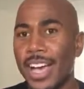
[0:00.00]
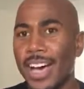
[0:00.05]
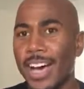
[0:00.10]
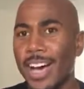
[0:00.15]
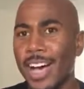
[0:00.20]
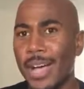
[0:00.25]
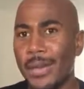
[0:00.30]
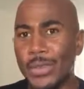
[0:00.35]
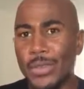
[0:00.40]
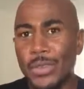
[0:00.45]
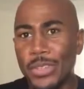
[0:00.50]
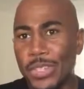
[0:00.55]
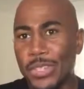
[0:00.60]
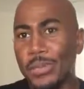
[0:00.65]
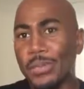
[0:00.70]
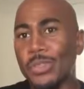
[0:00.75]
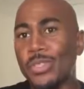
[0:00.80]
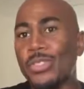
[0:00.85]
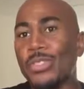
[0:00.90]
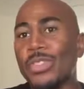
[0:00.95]
um, you
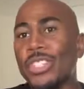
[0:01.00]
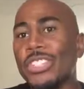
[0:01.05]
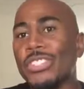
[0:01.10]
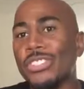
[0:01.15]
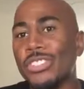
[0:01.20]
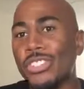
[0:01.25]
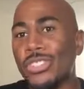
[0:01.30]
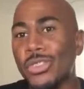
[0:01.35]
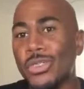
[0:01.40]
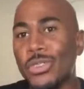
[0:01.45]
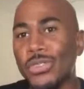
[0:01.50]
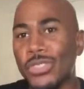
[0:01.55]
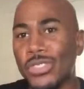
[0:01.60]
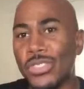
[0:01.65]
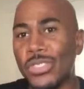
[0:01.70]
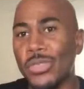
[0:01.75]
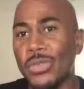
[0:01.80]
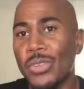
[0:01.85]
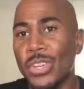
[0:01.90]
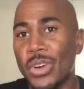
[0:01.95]
can you can
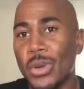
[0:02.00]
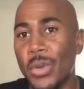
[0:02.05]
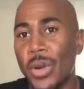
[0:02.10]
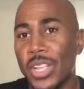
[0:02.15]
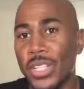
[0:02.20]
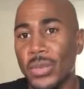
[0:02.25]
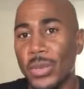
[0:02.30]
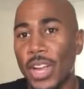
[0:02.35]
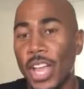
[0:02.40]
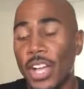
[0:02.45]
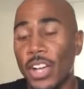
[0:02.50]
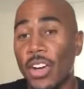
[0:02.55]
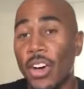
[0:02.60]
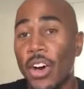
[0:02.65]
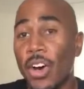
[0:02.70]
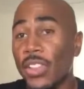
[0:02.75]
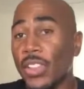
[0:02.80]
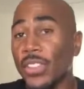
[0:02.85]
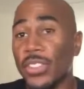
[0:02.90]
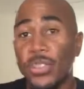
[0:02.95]
choose to request what i
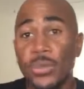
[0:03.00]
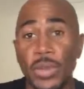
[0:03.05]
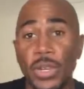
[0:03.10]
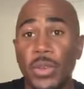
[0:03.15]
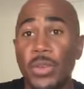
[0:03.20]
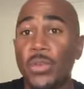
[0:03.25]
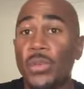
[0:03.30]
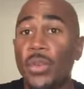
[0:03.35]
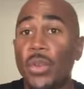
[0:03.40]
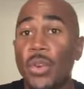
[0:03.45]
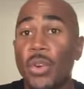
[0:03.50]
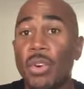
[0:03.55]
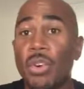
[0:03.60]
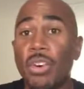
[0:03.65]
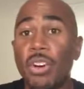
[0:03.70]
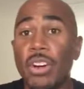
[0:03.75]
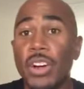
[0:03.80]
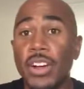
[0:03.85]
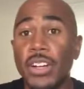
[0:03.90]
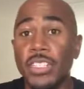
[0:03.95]
call a three to
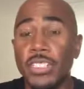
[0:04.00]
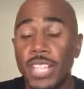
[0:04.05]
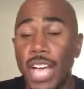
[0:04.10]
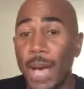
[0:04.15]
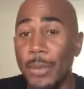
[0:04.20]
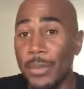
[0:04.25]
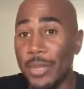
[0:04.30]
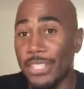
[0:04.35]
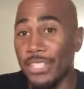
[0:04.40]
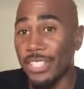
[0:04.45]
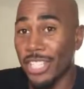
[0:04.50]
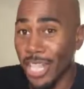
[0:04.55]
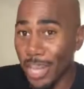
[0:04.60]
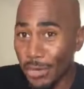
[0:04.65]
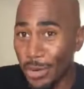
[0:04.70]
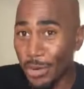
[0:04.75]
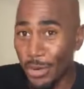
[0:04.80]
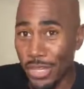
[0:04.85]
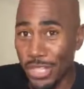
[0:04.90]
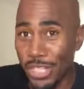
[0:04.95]
four or topic
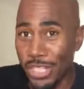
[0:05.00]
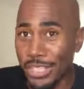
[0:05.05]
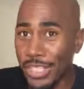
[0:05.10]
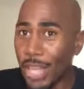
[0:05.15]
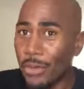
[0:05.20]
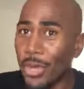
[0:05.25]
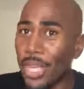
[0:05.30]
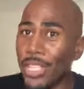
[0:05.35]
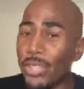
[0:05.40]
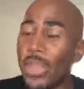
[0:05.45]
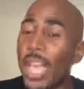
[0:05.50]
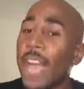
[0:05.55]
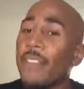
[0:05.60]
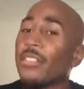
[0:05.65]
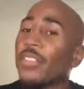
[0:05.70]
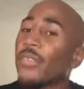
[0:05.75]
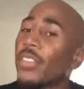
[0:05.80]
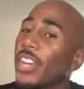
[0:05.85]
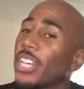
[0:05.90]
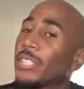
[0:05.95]
tarot reading and that way you
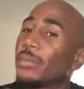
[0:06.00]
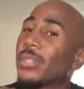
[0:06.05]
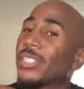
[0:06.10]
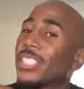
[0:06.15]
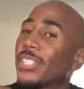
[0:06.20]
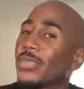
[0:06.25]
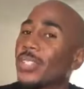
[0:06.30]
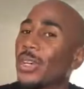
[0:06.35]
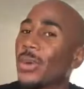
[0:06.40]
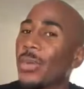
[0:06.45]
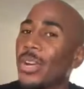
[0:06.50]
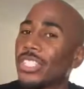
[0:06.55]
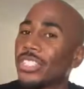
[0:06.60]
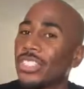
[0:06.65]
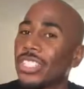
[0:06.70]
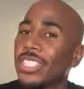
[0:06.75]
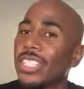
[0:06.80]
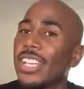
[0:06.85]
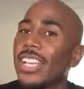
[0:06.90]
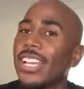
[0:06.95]
have a very specific
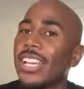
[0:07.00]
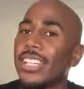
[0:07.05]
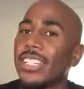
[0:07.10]
question